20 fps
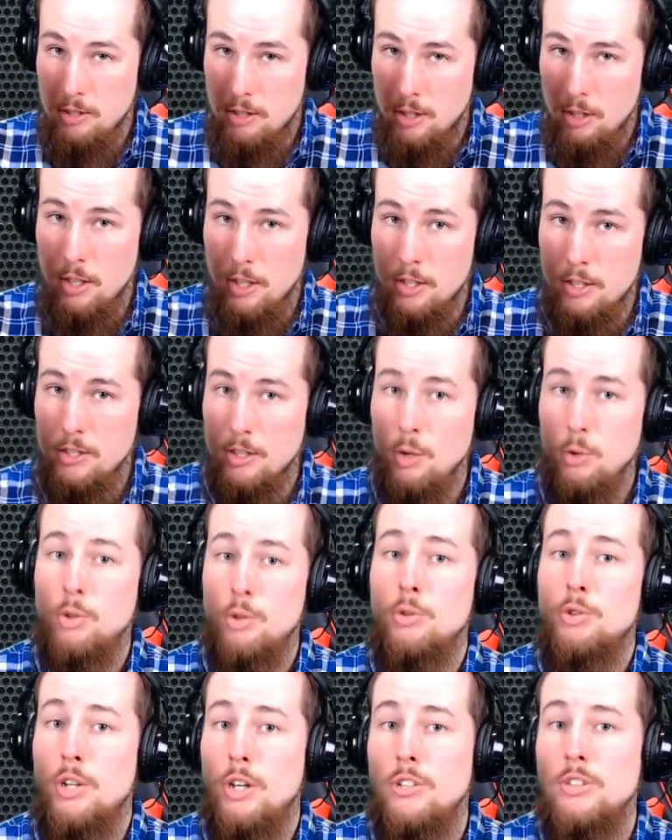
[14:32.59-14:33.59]
to the
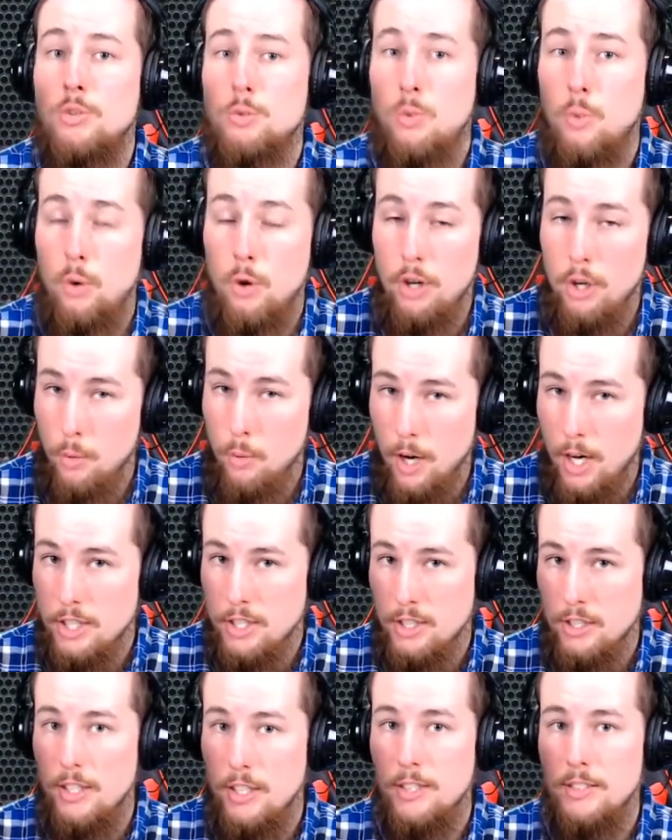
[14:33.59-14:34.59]
social justice warrior
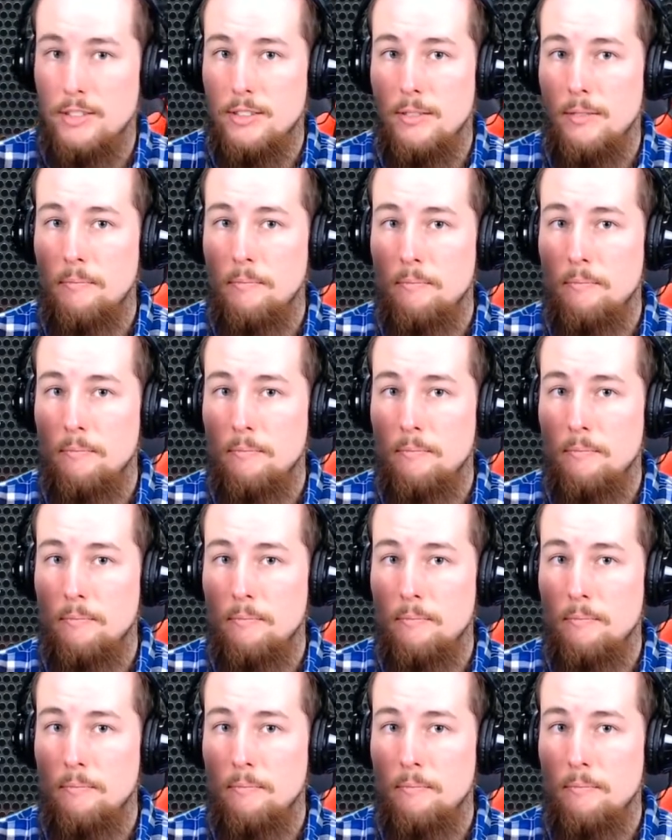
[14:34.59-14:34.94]
watching this,